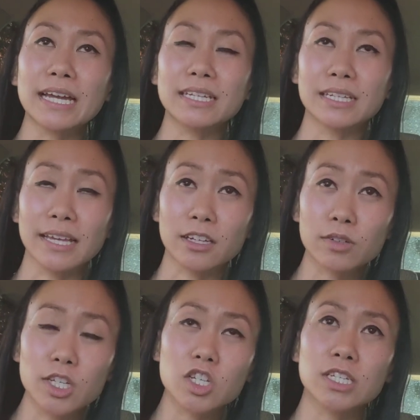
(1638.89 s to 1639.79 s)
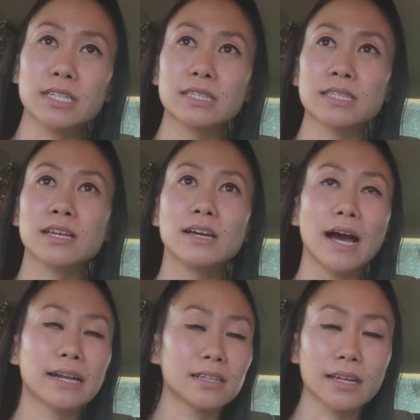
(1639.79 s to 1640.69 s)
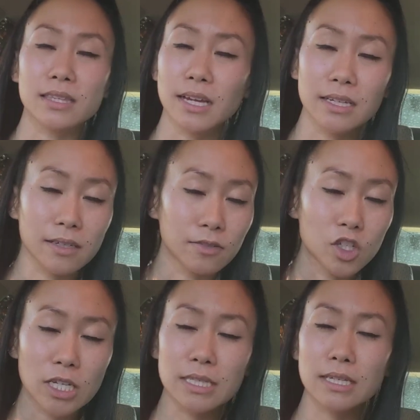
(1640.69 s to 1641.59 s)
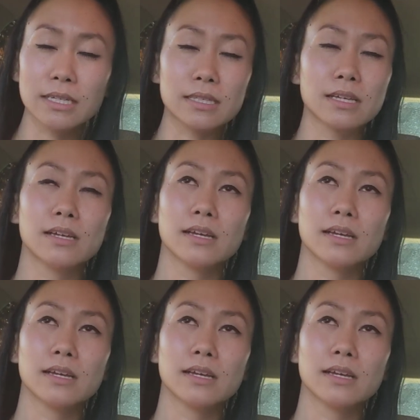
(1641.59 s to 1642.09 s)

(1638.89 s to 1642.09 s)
I didn't like Christians. I didn't like the idea of Jesus.